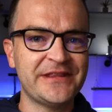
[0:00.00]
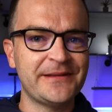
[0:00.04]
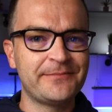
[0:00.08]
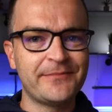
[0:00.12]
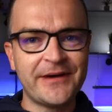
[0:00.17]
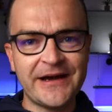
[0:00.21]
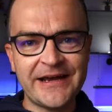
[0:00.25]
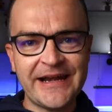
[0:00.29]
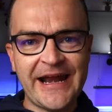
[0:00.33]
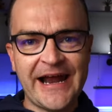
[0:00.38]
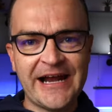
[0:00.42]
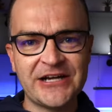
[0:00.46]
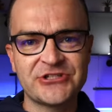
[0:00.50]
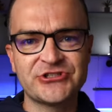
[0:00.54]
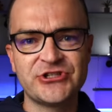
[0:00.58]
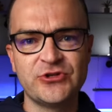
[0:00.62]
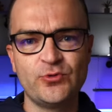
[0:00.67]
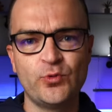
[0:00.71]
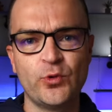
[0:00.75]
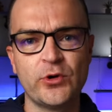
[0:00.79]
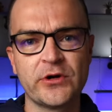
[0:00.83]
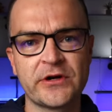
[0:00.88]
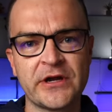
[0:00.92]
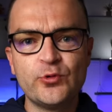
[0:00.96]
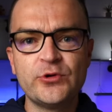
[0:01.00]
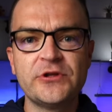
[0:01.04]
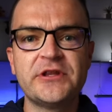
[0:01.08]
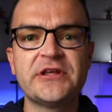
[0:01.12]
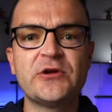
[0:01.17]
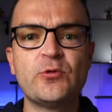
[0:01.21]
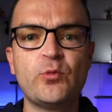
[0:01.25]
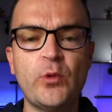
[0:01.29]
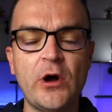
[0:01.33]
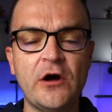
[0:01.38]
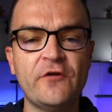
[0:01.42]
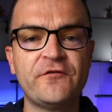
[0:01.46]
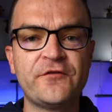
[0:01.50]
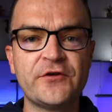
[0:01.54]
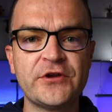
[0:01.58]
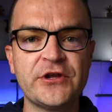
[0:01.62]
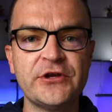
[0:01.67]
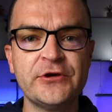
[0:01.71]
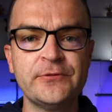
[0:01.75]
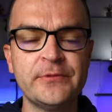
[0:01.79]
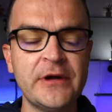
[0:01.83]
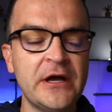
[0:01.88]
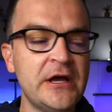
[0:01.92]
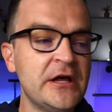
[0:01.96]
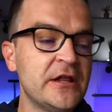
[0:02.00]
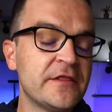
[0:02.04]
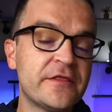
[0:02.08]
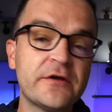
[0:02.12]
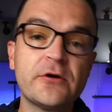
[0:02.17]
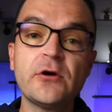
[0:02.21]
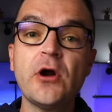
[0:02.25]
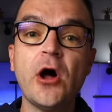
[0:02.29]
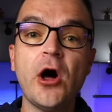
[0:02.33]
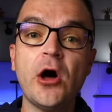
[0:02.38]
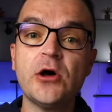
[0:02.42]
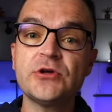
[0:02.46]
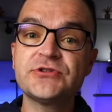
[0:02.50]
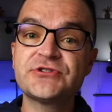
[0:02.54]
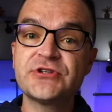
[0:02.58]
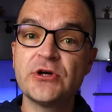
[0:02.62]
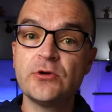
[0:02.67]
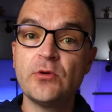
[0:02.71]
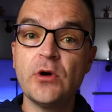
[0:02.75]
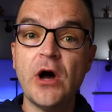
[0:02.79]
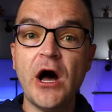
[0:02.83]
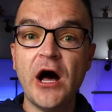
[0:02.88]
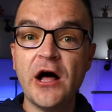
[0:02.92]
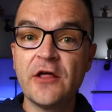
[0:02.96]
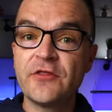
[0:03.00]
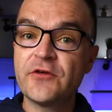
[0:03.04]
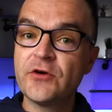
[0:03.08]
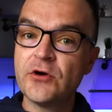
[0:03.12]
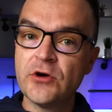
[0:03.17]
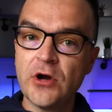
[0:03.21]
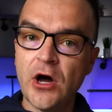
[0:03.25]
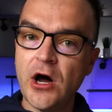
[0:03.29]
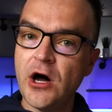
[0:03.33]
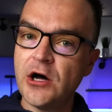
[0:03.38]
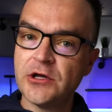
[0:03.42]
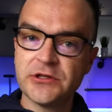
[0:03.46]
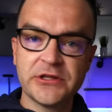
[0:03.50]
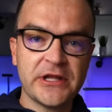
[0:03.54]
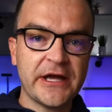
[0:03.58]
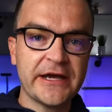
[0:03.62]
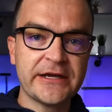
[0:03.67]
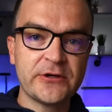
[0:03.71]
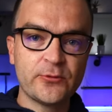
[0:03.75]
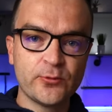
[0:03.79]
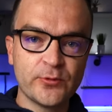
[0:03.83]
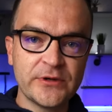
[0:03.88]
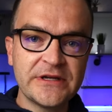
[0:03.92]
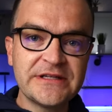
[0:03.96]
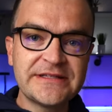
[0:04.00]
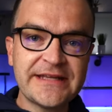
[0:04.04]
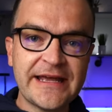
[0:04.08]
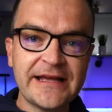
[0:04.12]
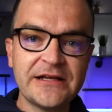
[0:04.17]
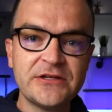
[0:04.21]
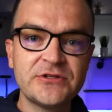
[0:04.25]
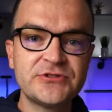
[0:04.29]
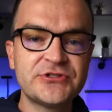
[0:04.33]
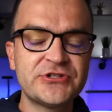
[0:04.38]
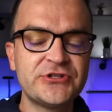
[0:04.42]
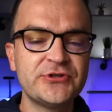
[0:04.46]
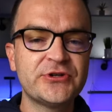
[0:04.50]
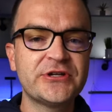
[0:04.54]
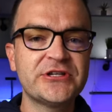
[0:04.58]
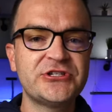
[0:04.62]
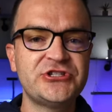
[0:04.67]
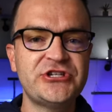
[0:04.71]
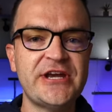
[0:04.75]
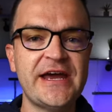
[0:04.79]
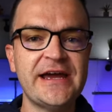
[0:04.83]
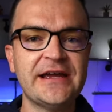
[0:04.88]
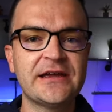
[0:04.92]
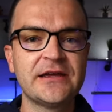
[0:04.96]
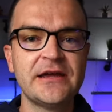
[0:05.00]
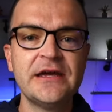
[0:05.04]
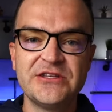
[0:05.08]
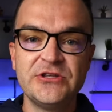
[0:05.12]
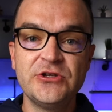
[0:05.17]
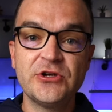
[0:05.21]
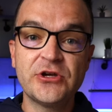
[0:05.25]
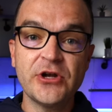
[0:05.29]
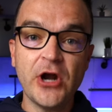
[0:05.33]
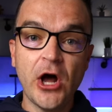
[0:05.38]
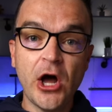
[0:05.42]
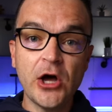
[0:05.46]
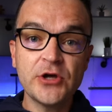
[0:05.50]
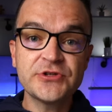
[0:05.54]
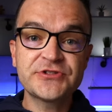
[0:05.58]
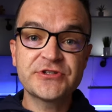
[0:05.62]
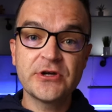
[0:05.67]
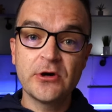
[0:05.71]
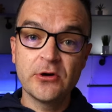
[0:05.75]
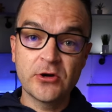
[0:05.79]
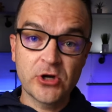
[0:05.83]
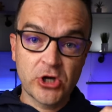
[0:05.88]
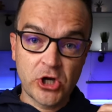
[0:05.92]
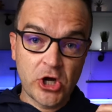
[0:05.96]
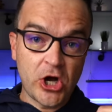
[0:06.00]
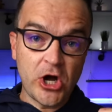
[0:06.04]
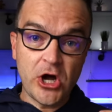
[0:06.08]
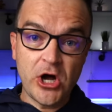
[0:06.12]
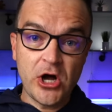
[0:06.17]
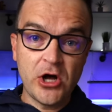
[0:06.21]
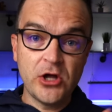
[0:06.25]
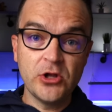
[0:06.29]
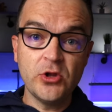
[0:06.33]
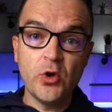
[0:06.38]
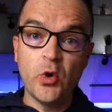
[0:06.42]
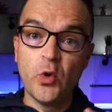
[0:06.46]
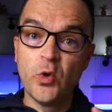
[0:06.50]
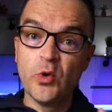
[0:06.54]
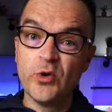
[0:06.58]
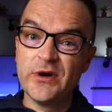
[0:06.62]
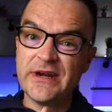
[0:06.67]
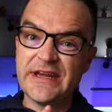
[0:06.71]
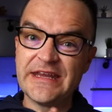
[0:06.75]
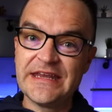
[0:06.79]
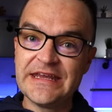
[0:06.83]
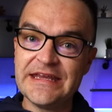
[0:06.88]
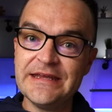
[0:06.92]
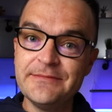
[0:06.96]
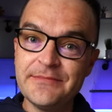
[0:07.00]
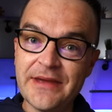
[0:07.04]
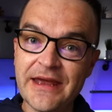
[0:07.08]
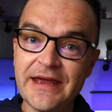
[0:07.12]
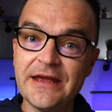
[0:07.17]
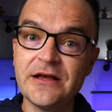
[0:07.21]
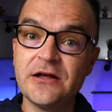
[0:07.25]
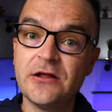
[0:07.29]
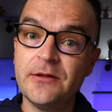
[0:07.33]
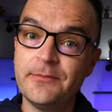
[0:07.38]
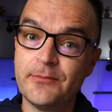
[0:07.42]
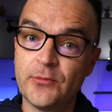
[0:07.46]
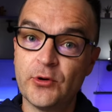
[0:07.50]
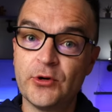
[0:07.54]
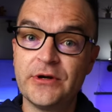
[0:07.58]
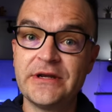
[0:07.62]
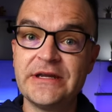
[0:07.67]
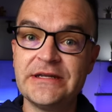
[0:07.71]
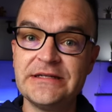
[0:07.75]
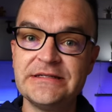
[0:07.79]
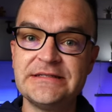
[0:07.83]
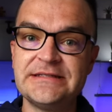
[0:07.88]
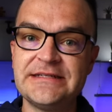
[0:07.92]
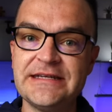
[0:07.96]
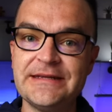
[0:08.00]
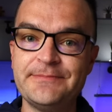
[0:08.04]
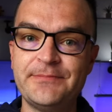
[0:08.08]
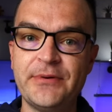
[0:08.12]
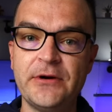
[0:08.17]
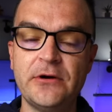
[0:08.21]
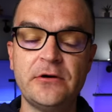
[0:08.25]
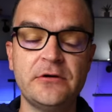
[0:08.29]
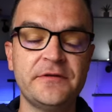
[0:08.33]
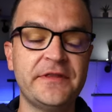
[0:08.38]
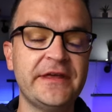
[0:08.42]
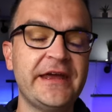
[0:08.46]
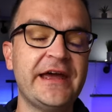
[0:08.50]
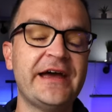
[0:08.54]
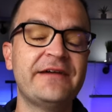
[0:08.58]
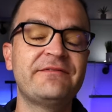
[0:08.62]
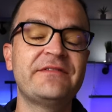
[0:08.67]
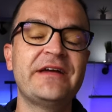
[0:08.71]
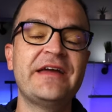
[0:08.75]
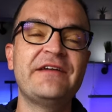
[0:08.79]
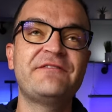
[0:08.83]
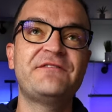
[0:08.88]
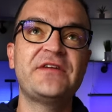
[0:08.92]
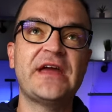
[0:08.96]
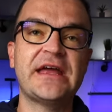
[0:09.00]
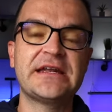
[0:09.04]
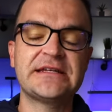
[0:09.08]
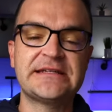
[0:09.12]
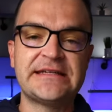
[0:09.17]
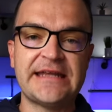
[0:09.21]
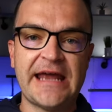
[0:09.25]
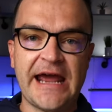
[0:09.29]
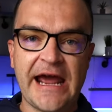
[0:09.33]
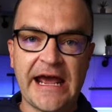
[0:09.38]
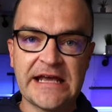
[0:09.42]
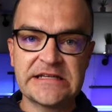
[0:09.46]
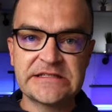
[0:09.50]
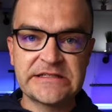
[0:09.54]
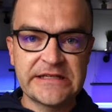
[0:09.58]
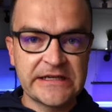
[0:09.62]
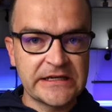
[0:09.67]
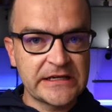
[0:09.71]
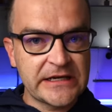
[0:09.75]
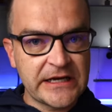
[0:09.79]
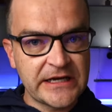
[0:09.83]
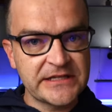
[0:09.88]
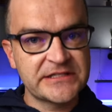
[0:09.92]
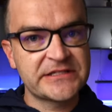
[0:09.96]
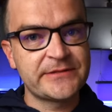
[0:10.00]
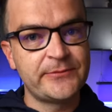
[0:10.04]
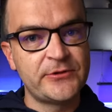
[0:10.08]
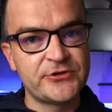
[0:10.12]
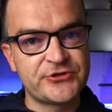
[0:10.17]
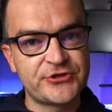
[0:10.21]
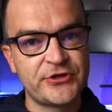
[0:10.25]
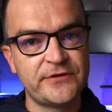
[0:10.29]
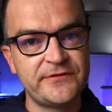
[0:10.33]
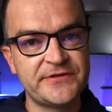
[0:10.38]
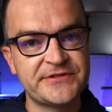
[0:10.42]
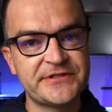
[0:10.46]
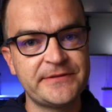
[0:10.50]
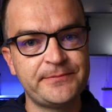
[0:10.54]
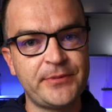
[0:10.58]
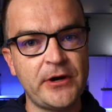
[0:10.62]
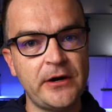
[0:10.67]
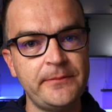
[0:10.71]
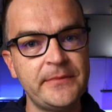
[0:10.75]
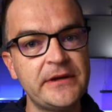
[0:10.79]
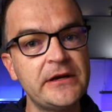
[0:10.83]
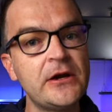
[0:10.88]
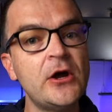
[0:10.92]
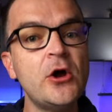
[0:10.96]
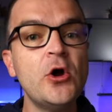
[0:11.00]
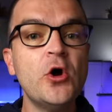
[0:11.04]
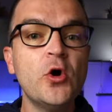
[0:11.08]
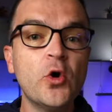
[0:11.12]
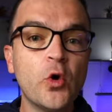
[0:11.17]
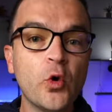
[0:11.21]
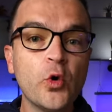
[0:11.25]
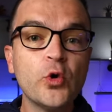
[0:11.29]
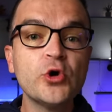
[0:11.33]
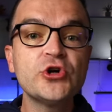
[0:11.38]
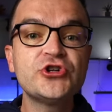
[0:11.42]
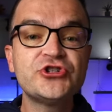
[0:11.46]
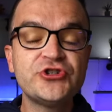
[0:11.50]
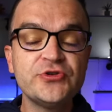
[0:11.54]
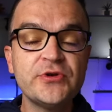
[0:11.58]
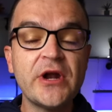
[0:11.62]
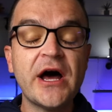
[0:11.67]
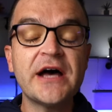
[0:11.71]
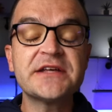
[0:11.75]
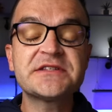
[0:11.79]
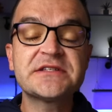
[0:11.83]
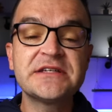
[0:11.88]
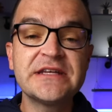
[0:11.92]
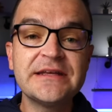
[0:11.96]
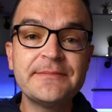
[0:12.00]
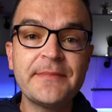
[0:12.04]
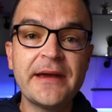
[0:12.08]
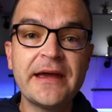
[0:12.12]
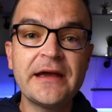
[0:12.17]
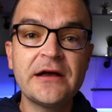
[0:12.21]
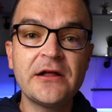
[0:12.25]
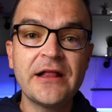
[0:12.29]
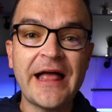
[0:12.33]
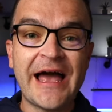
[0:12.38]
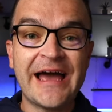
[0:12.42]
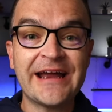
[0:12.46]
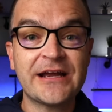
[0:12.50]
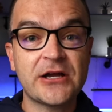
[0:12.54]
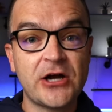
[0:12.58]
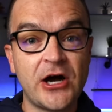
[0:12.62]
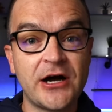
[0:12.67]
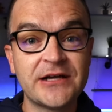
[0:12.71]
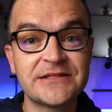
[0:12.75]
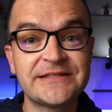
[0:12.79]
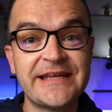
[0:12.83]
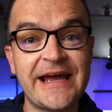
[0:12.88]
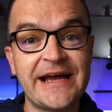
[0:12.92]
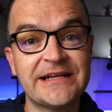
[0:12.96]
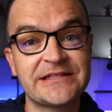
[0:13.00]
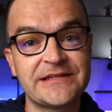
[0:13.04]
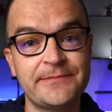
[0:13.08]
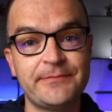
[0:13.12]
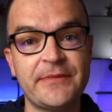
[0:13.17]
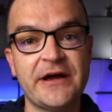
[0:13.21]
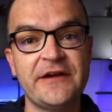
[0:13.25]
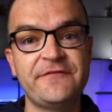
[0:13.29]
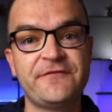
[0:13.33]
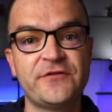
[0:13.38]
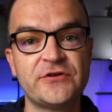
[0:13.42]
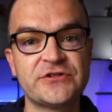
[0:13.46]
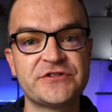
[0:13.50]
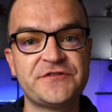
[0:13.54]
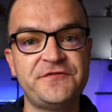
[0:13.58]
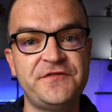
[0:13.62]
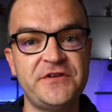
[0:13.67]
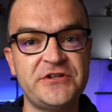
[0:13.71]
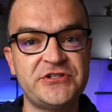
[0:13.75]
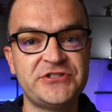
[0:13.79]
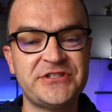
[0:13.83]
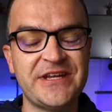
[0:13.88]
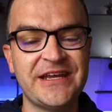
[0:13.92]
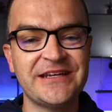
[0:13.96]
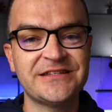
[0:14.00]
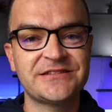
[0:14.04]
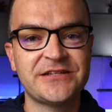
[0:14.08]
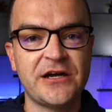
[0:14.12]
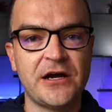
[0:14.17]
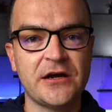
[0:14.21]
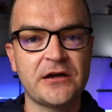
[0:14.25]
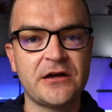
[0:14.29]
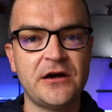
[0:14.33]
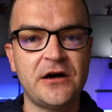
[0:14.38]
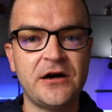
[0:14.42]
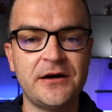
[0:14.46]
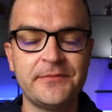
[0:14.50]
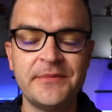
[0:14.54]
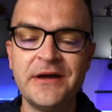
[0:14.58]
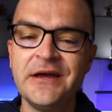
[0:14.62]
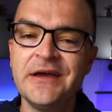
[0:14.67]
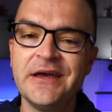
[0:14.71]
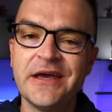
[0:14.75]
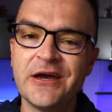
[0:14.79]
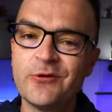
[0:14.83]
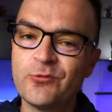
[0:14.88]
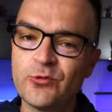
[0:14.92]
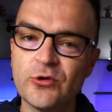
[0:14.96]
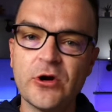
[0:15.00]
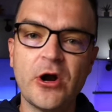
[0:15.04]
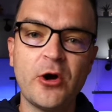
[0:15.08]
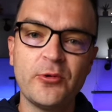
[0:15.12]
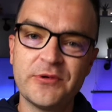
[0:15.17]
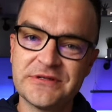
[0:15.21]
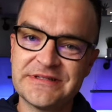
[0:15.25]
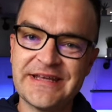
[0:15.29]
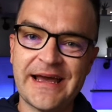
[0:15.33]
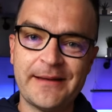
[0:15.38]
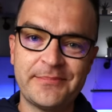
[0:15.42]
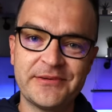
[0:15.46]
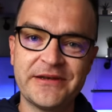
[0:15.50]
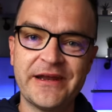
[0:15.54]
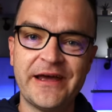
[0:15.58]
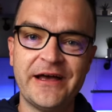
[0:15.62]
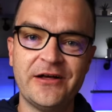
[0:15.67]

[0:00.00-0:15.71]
that might actually work really well for you. There are also other online retails you could check. You could also call or email Marine Depot. They have a fantastic customer service department or shoot us an email at contact at my first fishtank.com, and we're always happy to